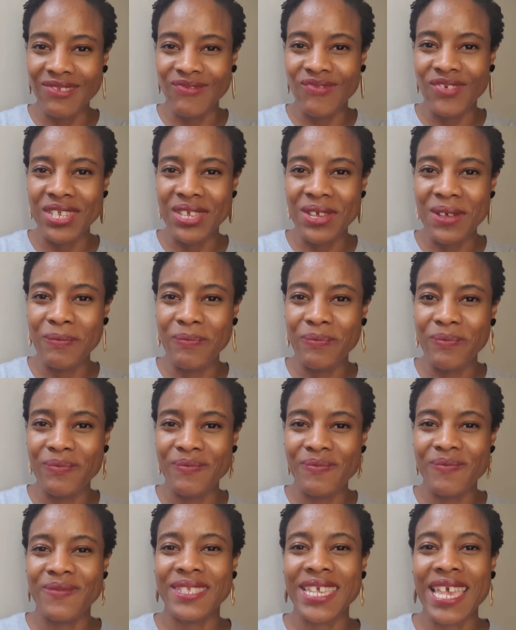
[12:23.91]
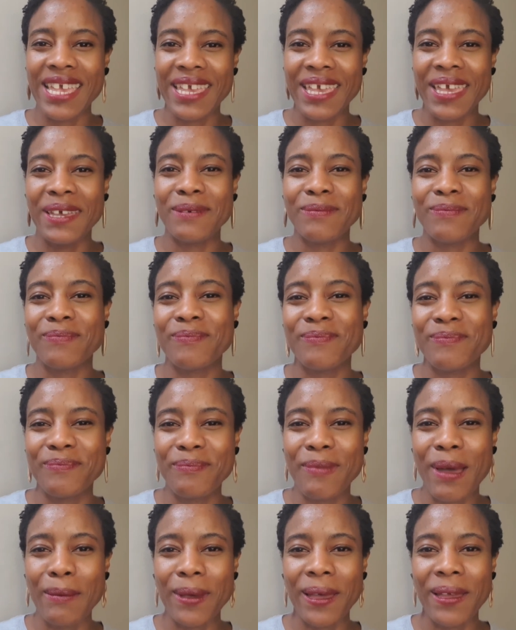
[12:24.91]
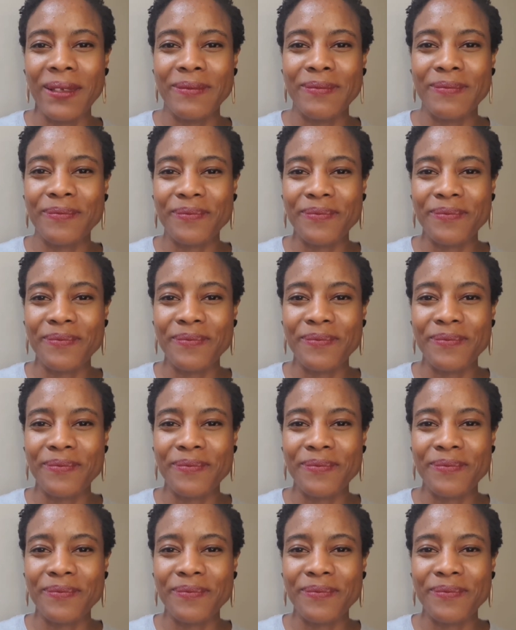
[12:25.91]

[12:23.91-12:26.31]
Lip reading: video. Take care. Bye-bye.